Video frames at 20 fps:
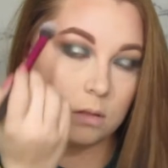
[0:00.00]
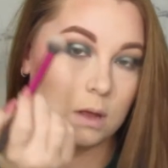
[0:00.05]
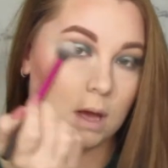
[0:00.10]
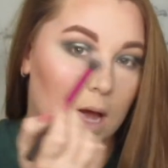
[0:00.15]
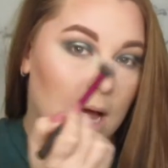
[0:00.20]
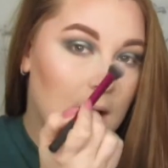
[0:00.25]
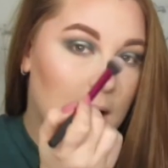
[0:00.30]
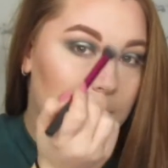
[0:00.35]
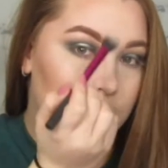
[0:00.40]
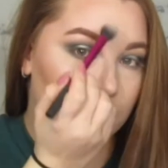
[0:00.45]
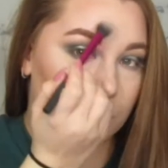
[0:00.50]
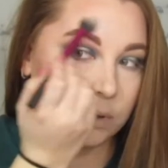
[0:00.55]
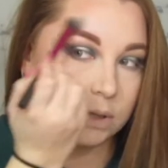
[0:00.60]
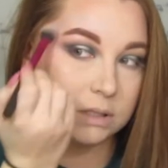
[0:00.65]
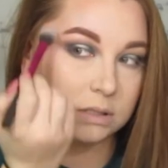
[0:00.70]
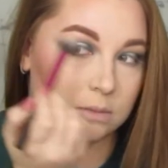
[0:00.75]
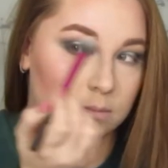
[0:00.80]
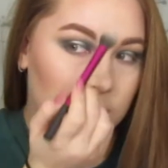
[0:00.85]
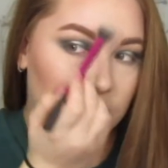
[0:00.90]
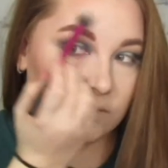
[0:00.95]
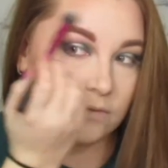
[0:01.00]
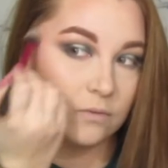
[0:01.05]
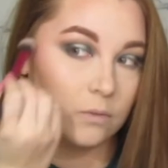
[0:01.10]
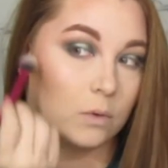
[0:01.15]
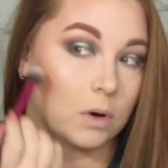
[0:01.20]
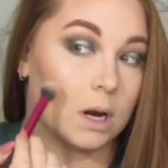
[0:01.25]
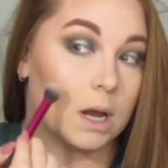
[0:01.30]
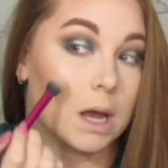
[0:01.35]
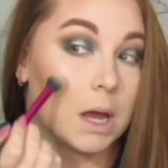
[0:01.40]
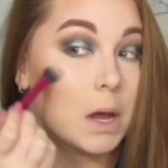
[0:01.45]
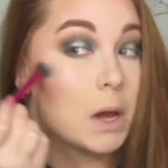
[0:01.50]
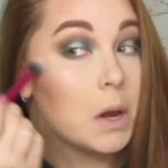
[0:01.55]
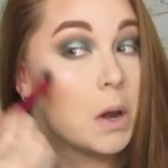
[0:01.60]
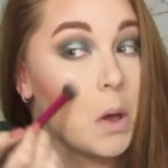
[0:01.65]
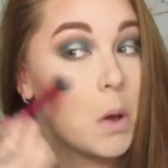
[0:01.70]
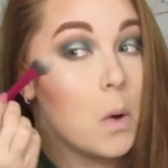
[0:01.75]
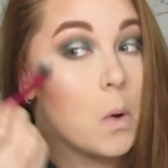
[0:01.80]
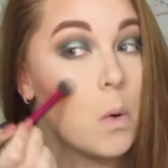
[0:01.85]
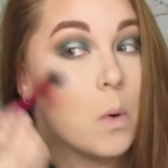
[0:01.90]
the high points on my forehead,